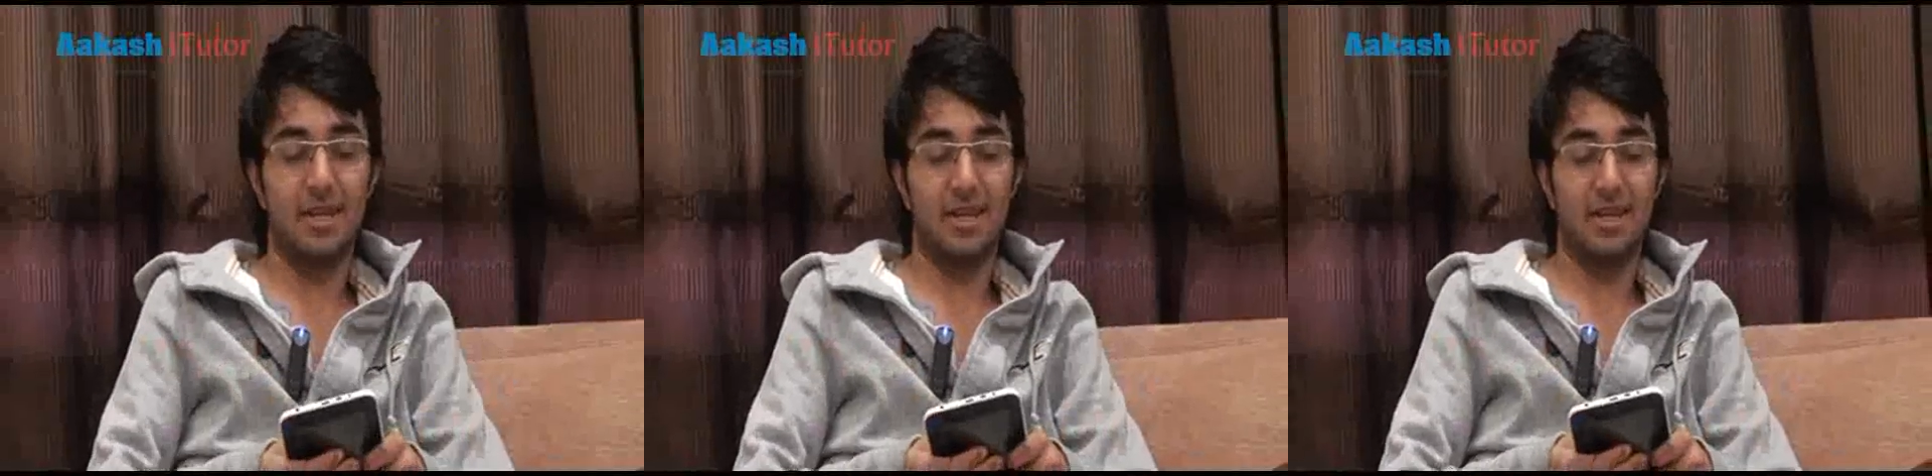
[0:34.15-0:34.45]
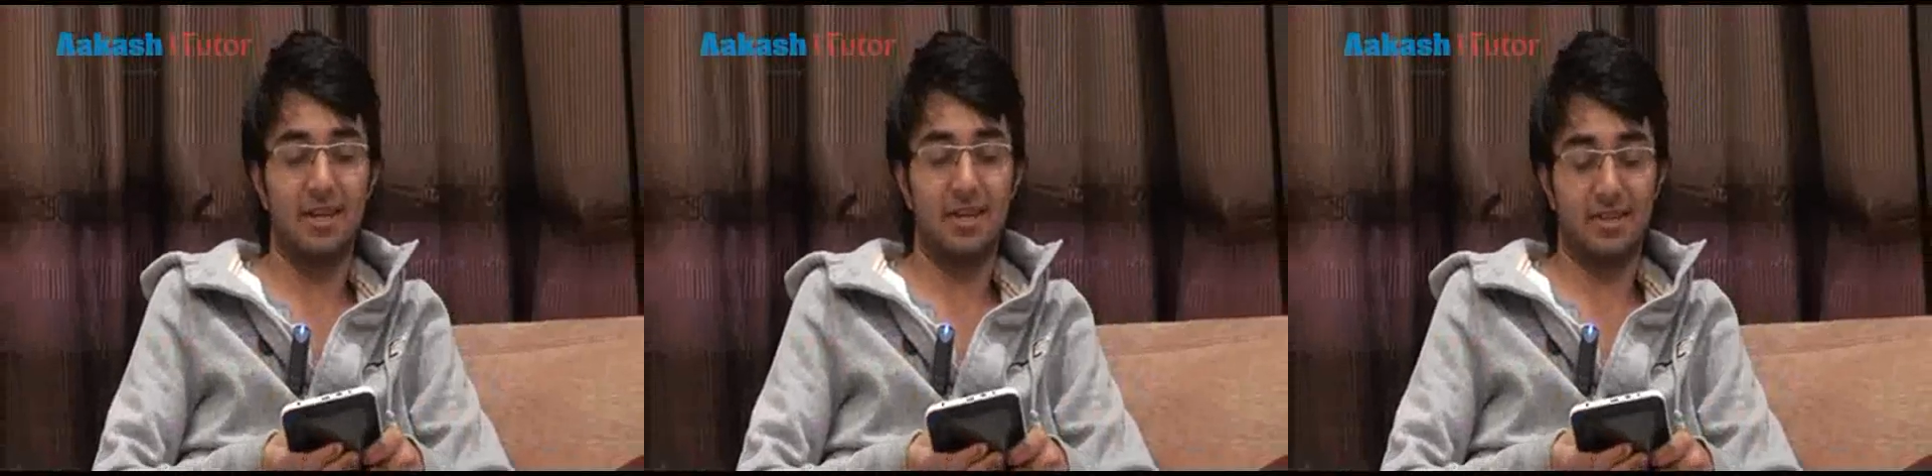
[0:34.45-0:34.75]

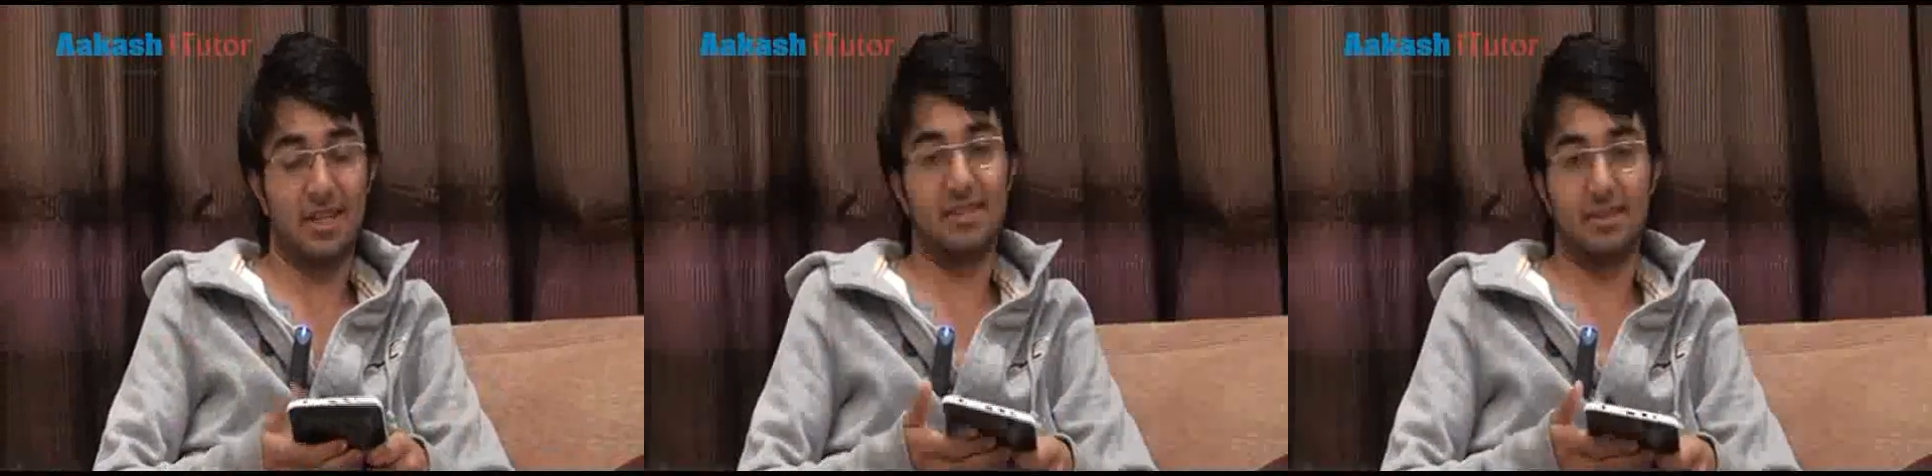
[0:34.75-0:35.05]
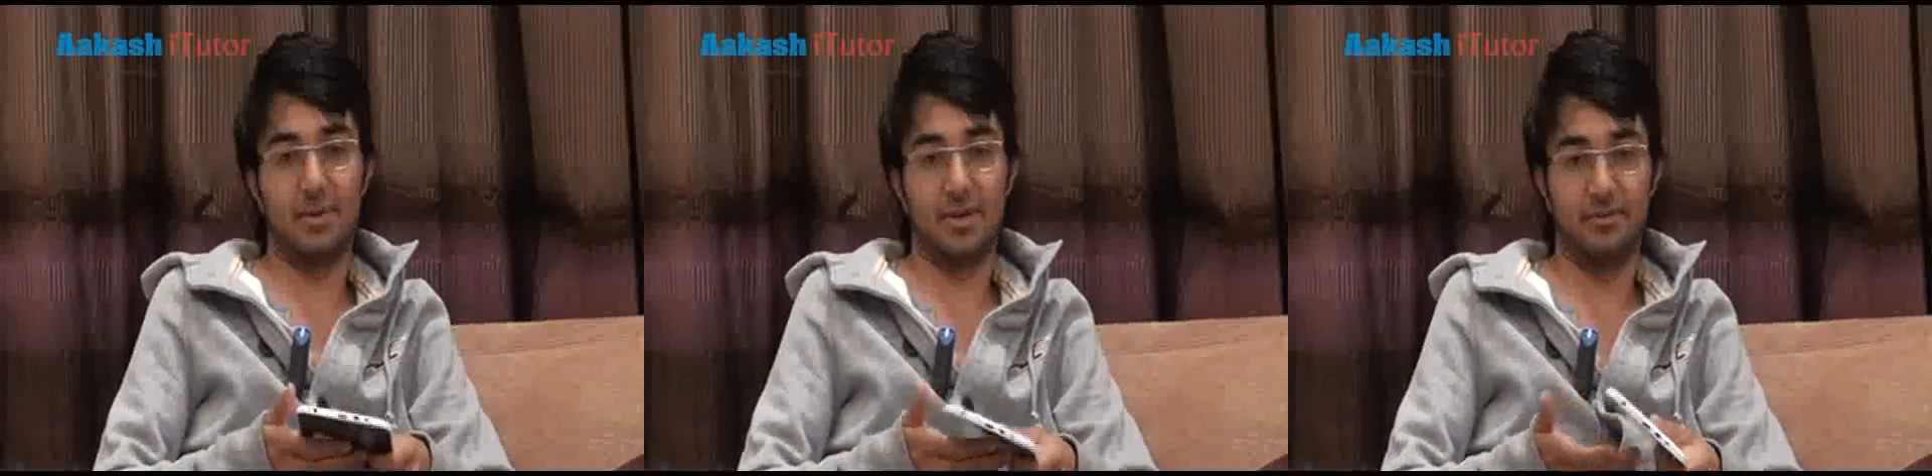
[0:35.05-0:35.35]
and
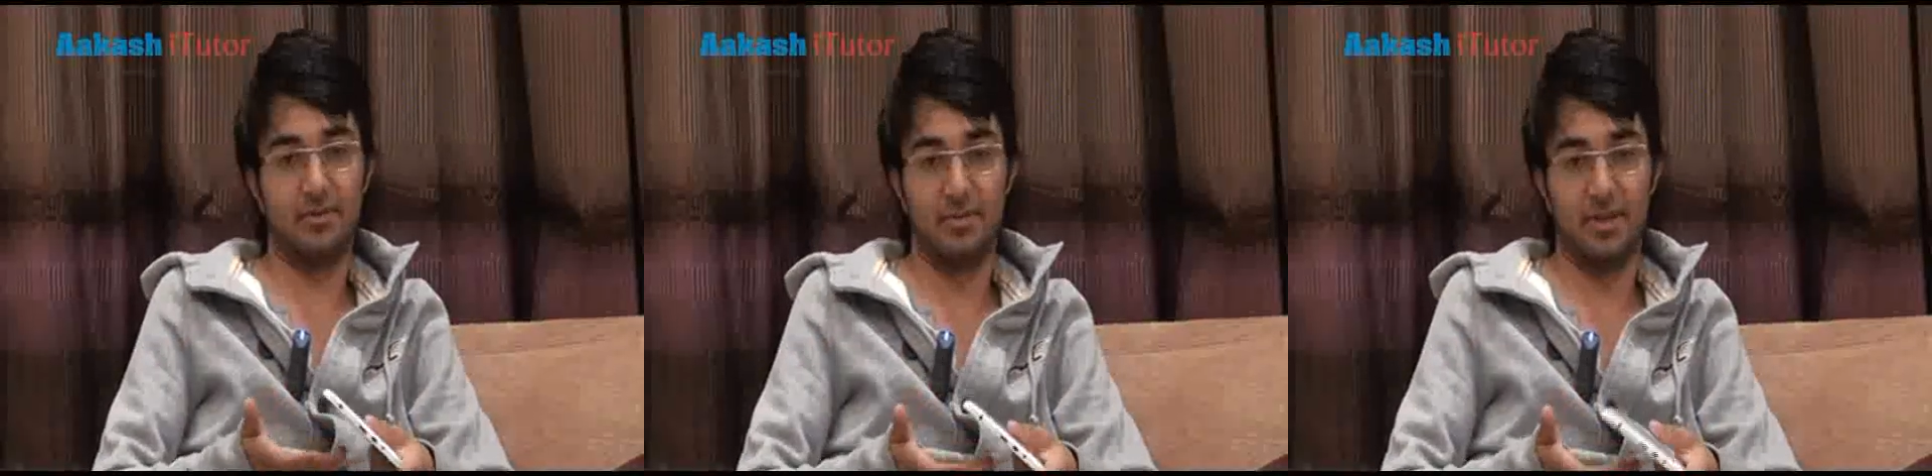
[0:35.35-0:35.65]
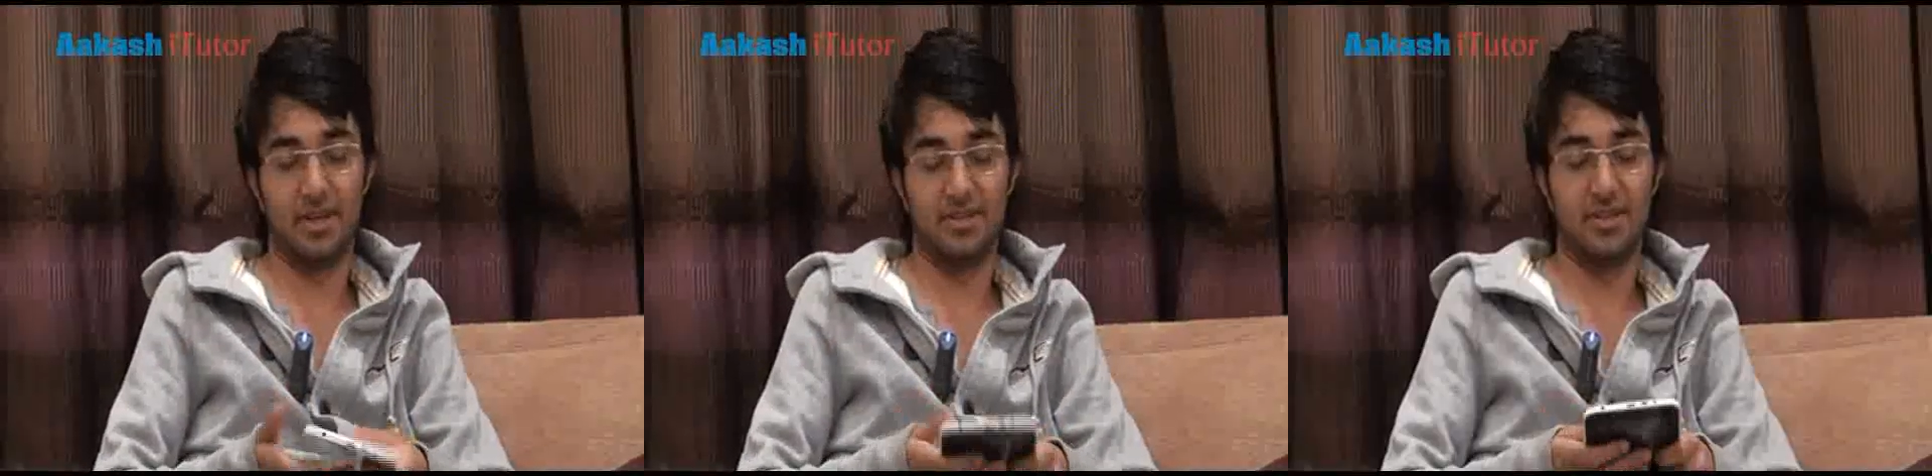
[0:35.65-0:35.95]
that's a party for
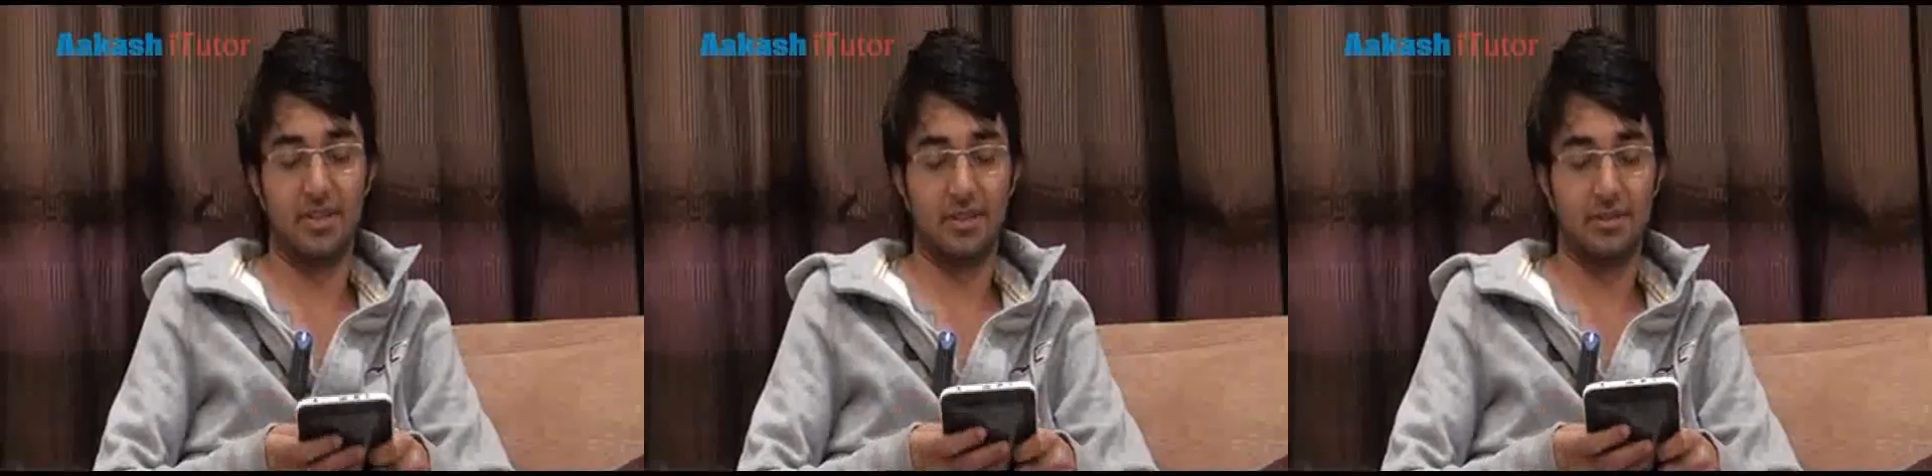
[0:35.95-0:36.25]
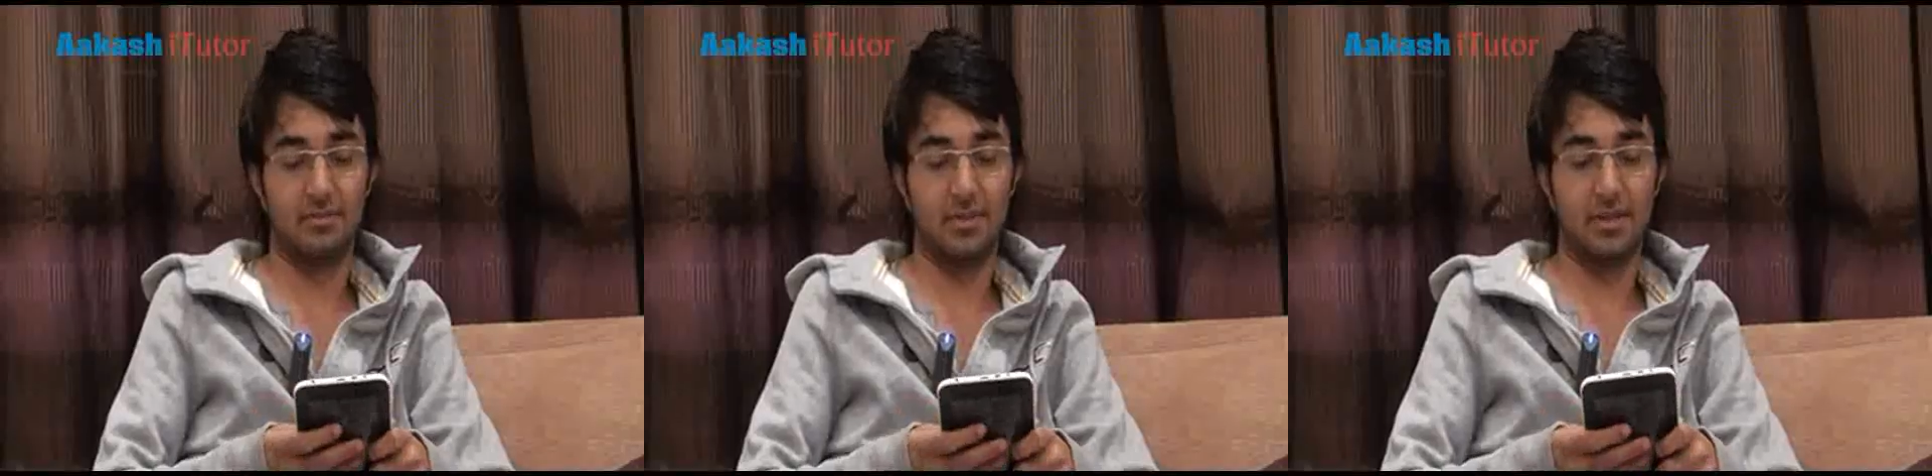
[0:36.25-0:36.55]
me actually,
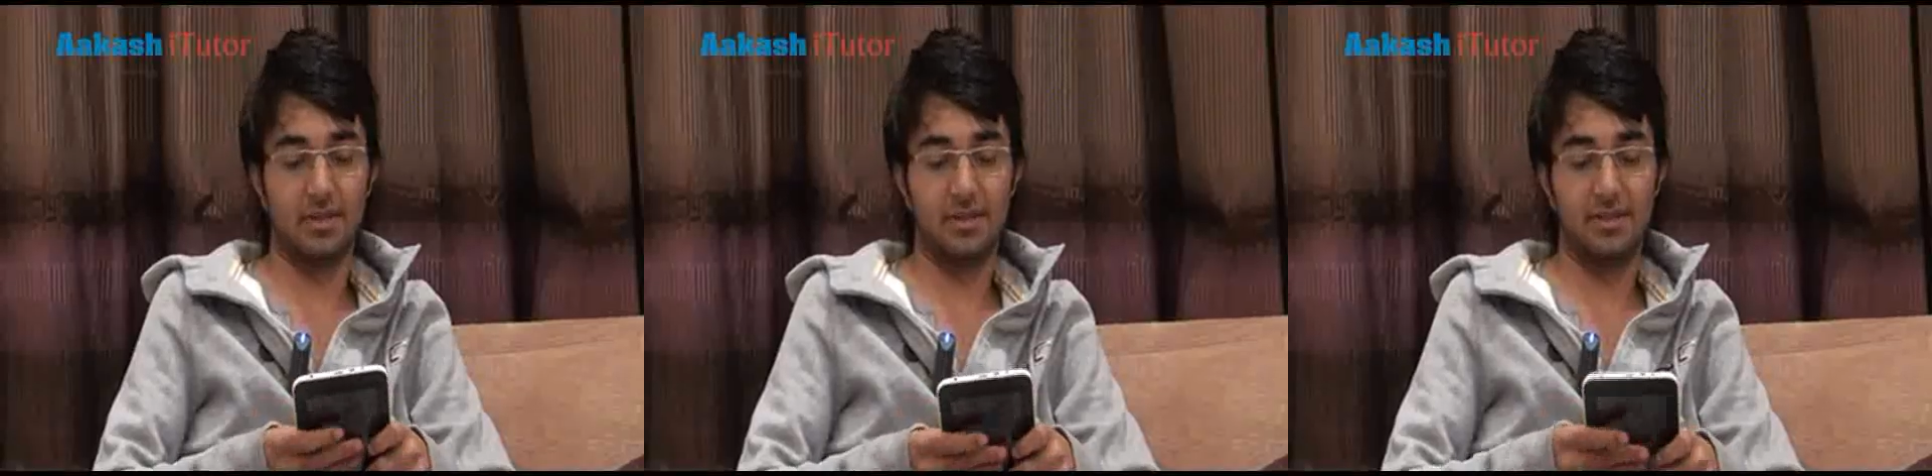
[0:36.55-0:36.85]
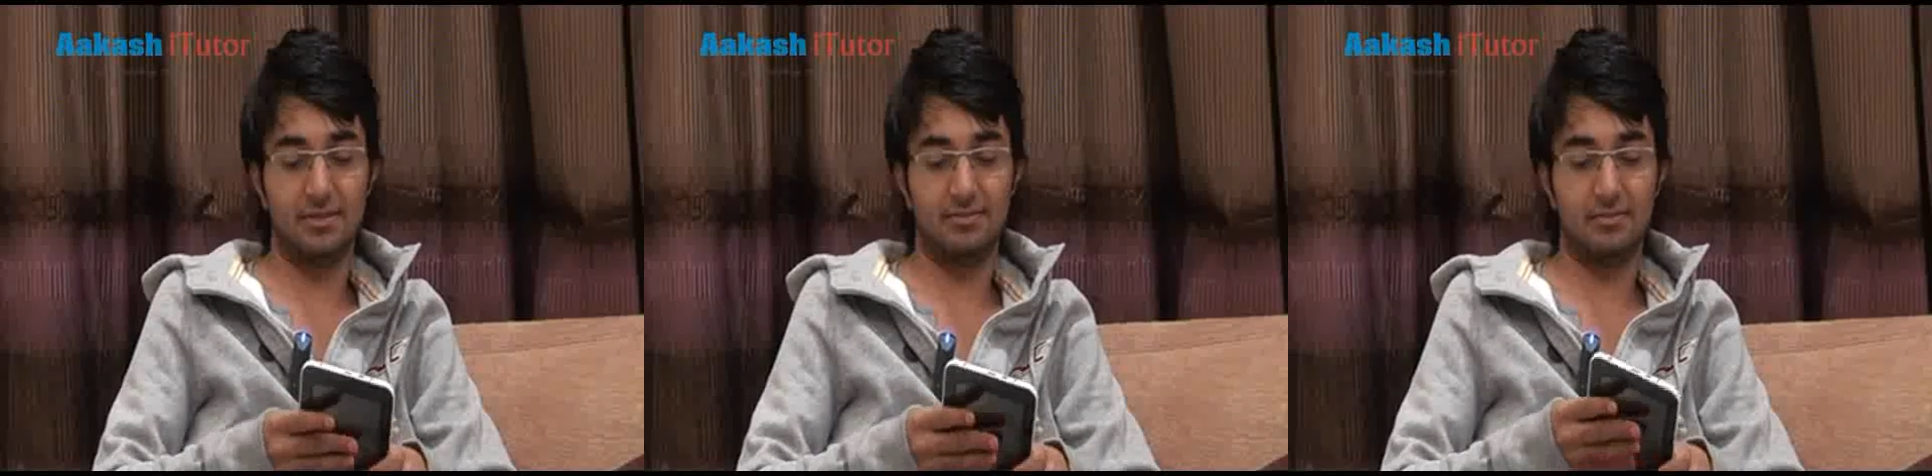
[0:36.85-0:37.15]

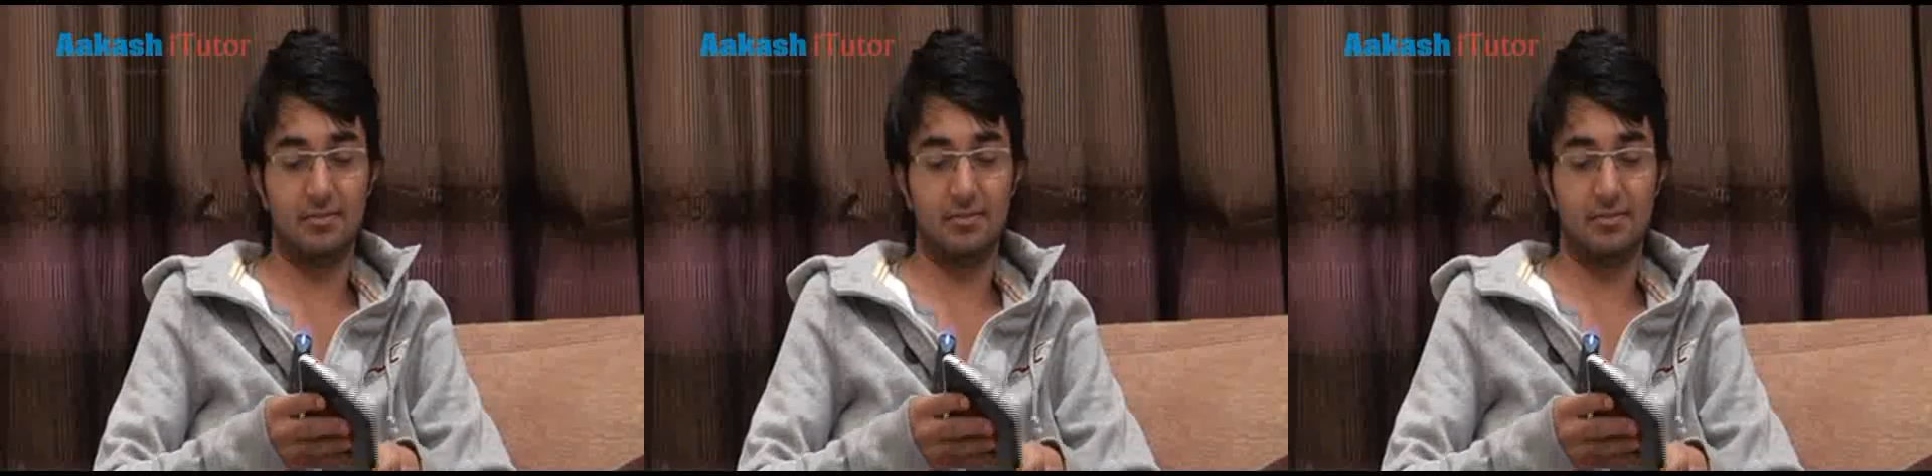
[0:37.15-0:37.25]
because